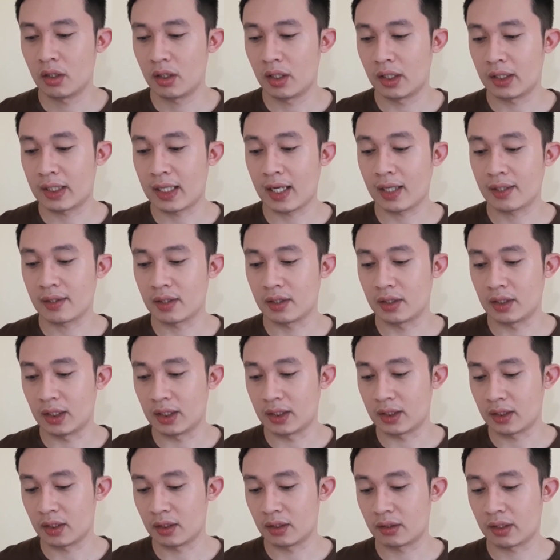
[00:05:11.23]
It has a
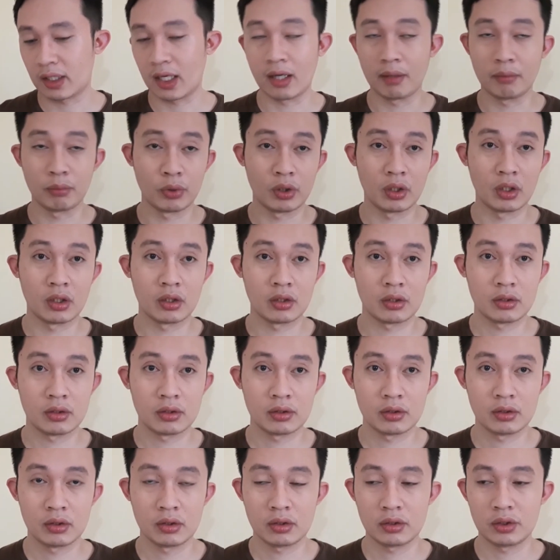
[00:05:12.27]
decent camera.
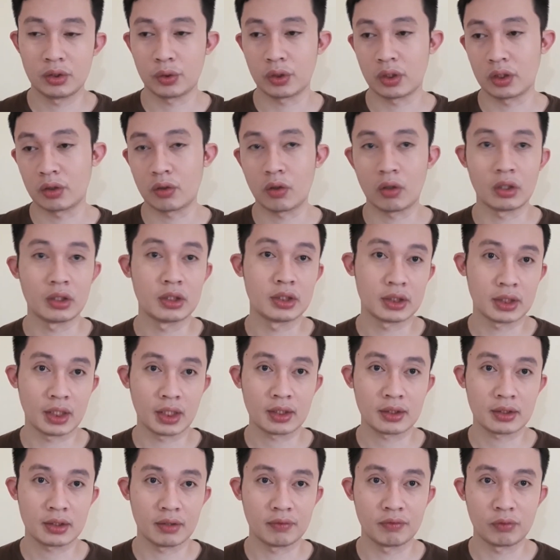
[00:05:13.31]
You can call and
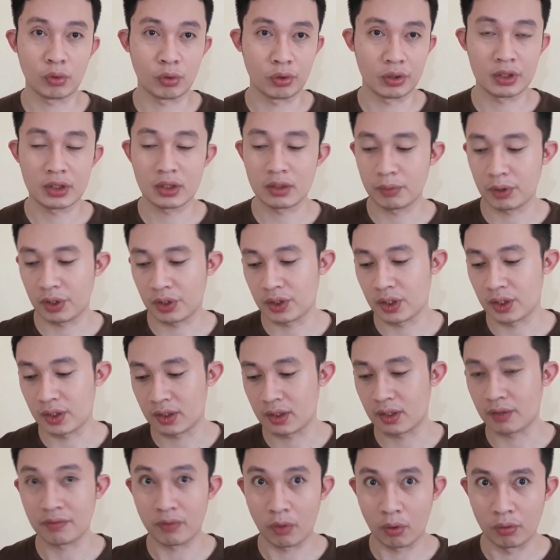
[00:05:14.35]
text, of course, because
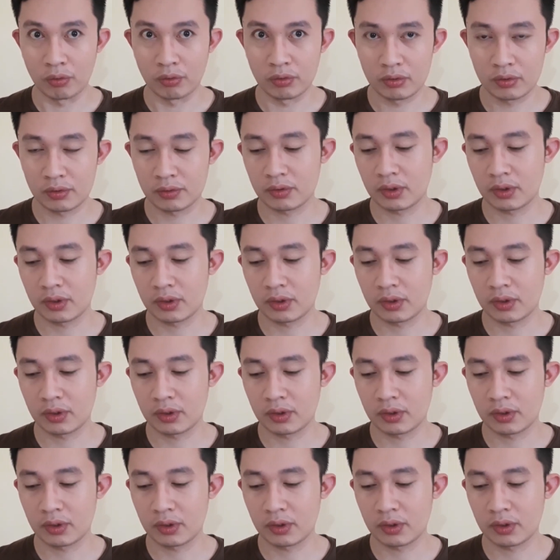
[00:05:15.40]
it's a phone,